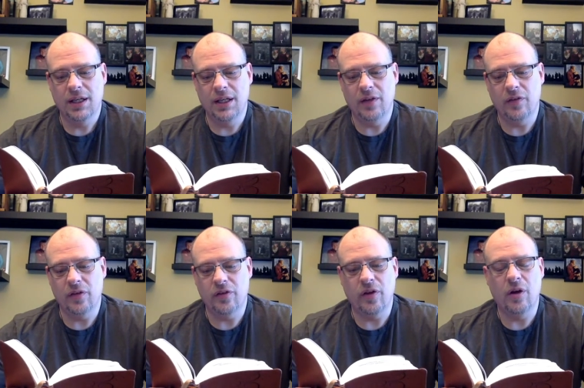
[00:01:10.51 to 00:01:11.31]
is
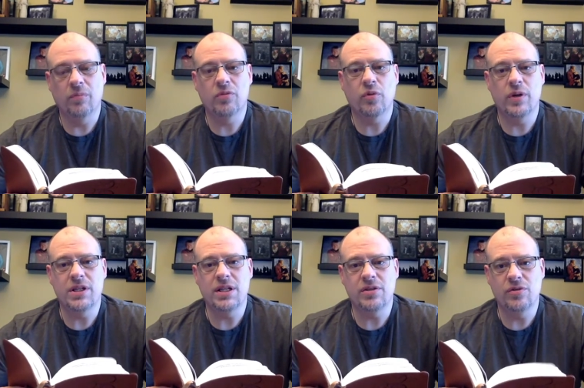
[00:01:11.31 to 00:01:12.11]
Psalm
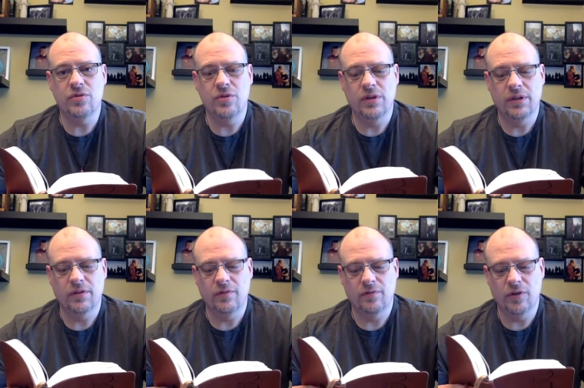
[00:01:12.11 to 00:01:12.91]
22,
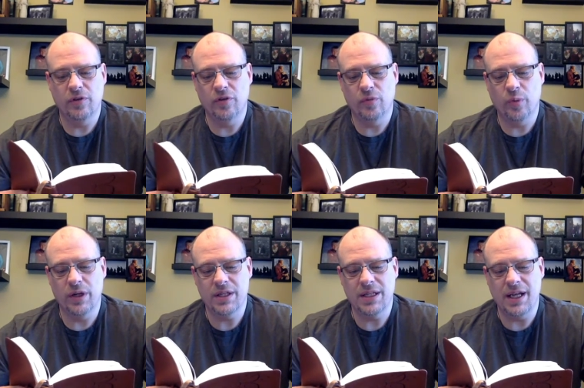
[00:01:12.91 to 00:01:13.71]
verses
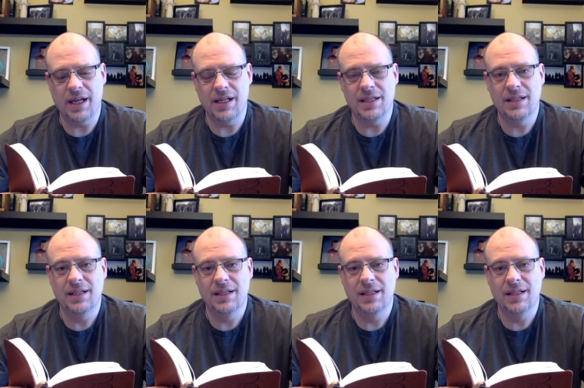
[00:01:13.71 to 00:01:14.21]
1 to 8.